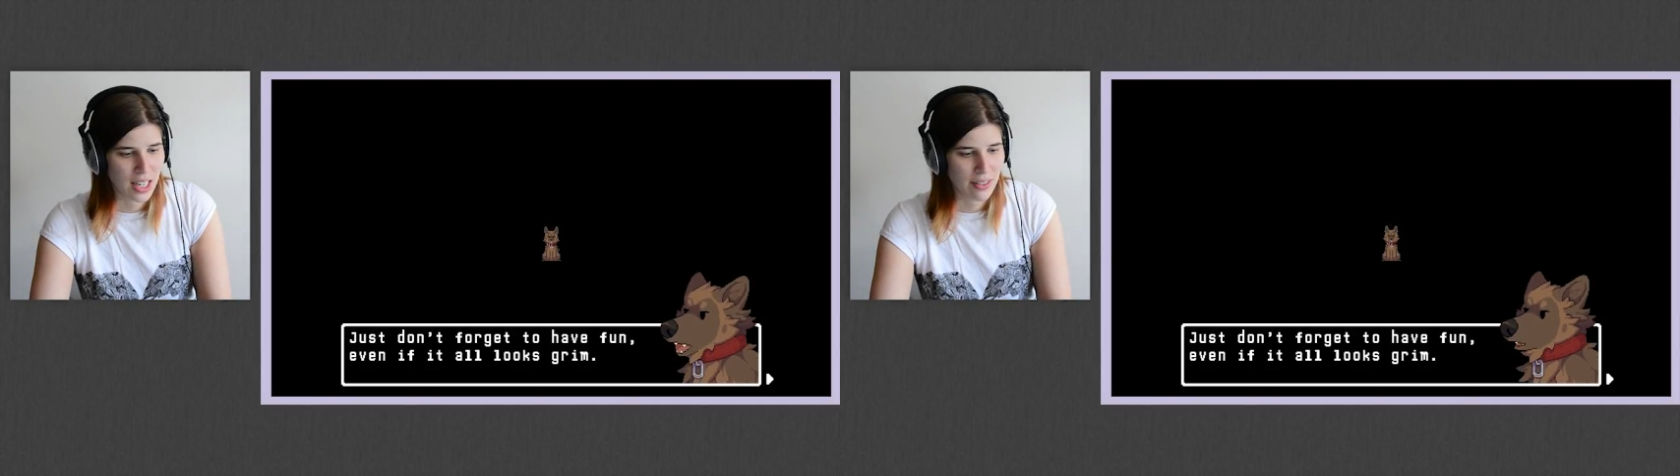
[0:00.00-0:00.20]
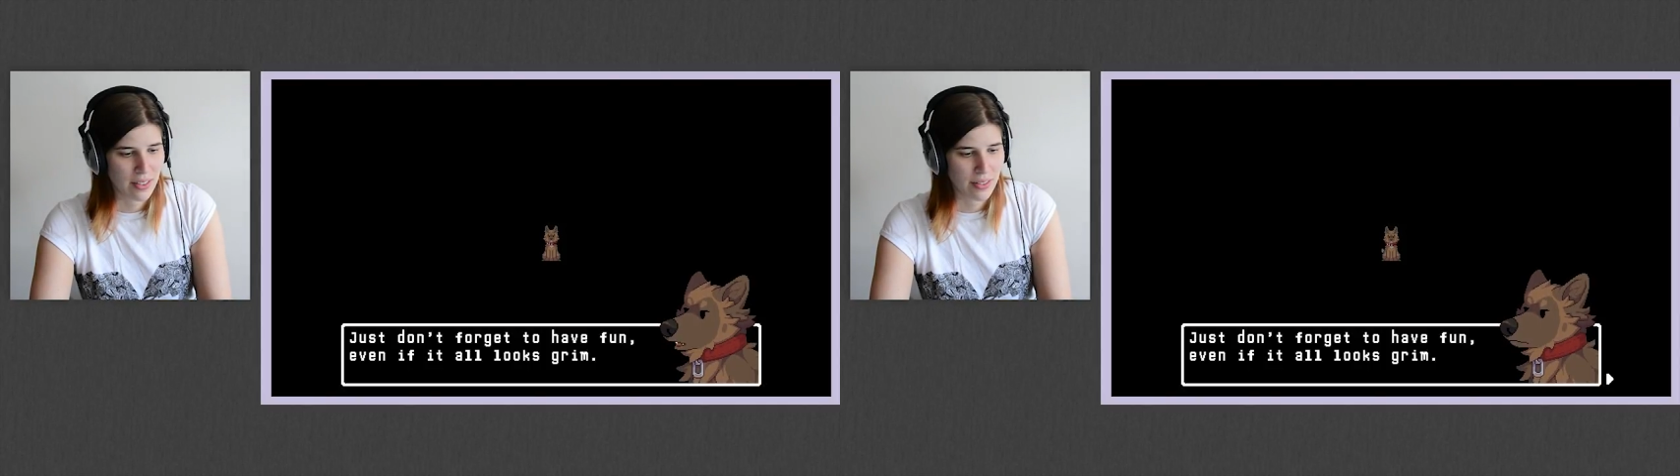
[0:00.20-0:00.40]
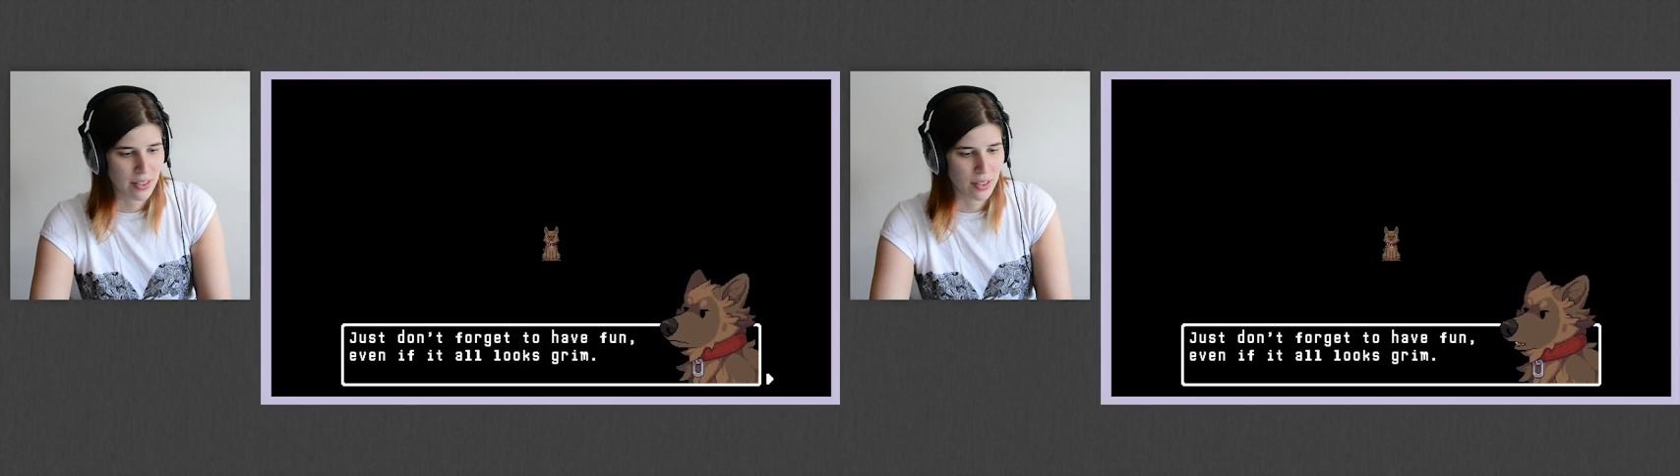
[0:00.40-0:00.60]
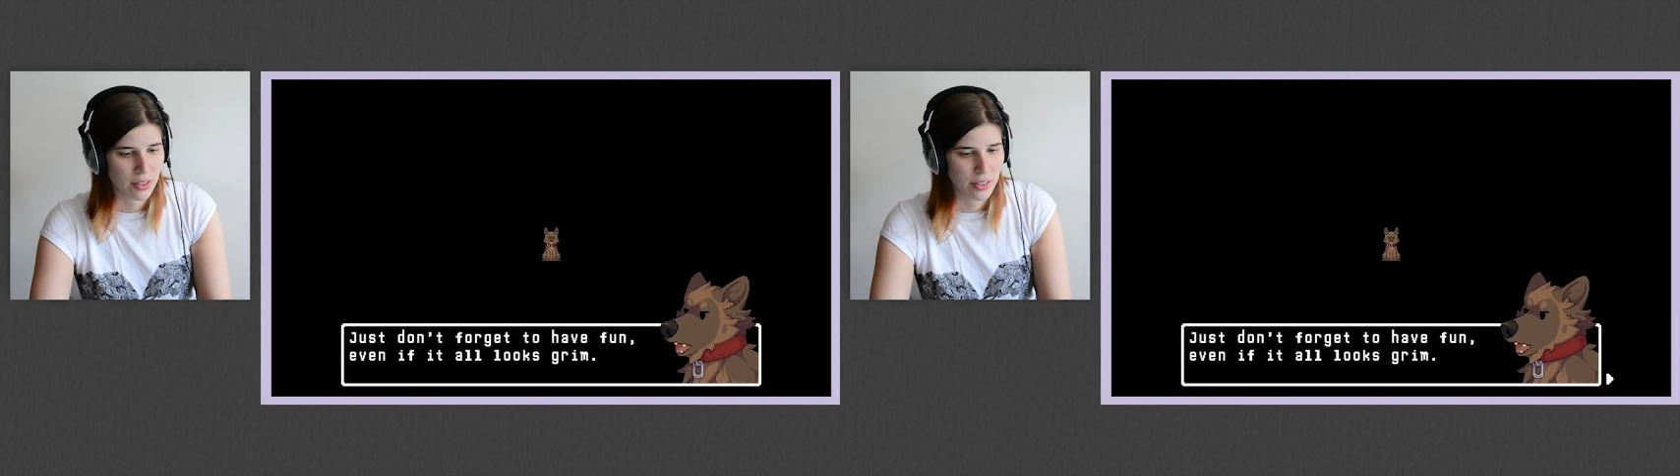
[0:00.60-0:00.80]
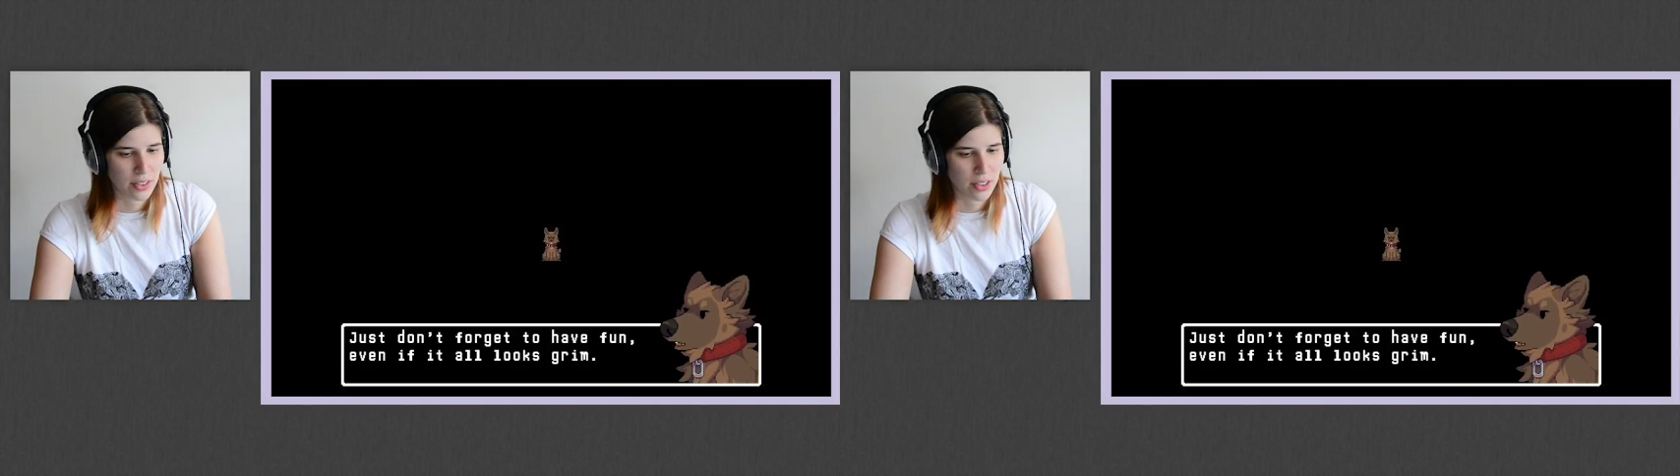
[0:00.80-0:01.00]
even if it all
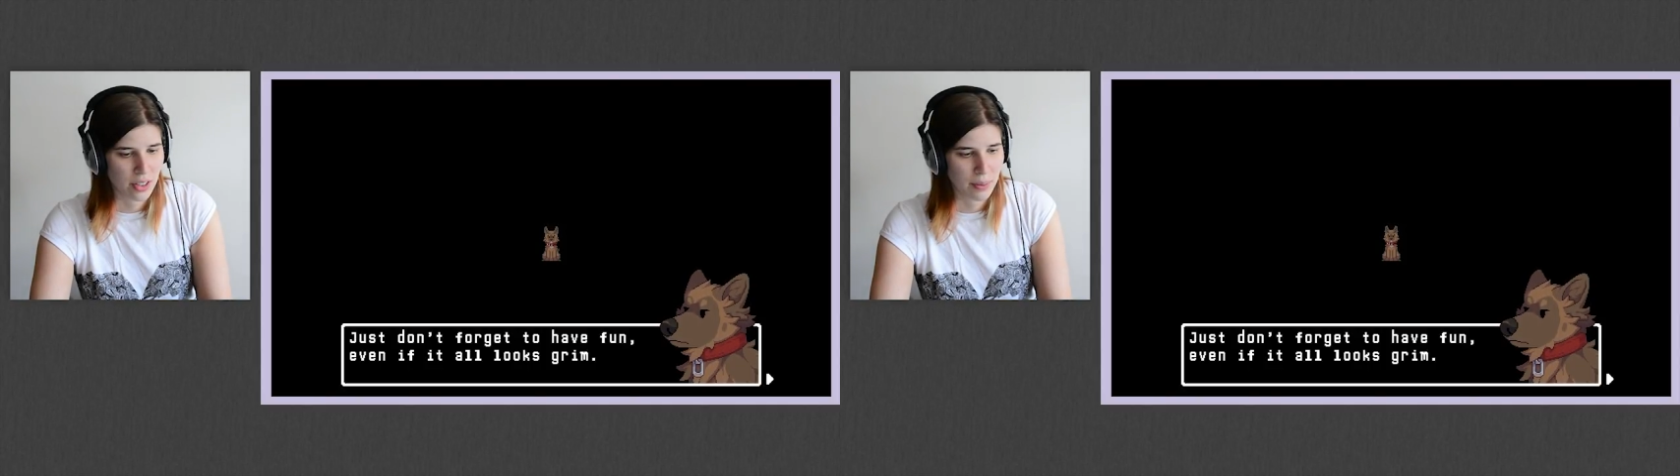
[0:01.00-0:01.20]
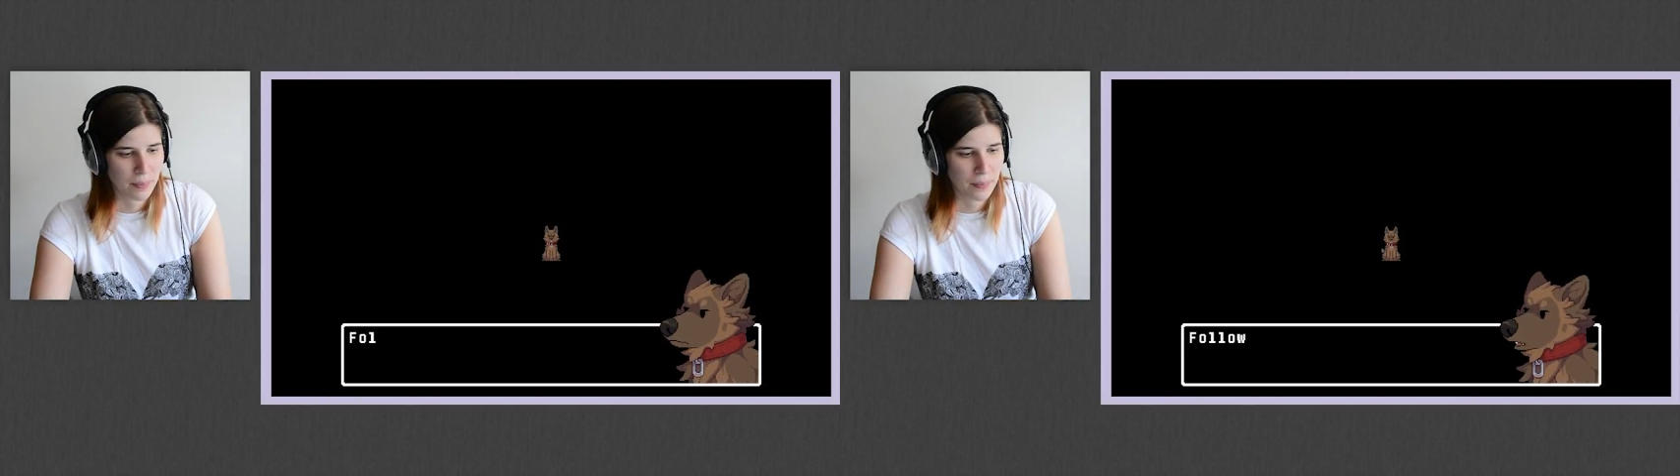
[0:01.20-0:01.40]
looks grim.